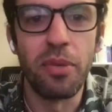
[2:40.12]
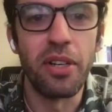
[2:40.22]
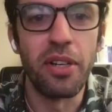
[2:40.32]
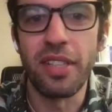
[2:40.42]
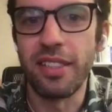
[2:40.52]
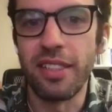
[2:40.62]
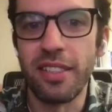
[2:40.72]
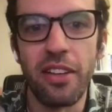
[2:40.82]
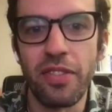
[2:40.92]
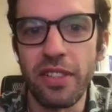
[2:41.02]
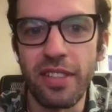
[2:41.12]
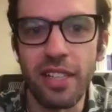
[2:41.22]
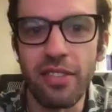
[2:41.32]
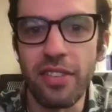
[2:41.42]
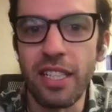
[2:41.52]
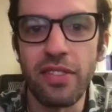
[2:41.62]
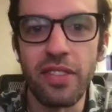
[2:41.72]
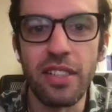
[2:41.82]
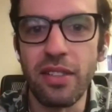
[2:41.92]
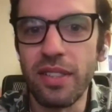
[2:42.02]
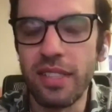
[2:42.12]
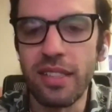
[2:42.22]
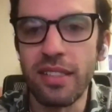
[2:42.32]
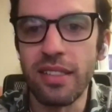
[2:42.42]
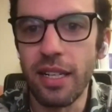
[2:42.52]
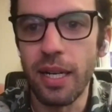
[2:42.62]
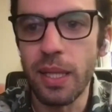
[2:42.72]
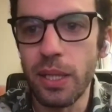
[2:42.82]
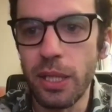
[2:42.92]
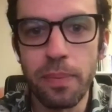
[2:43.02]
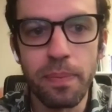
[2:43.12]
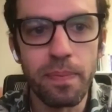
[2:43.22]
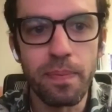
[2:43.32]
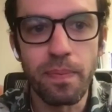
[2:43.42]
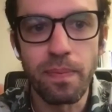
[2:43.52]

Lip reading: computer science and other fields like philosophy, linguistics, and psychology.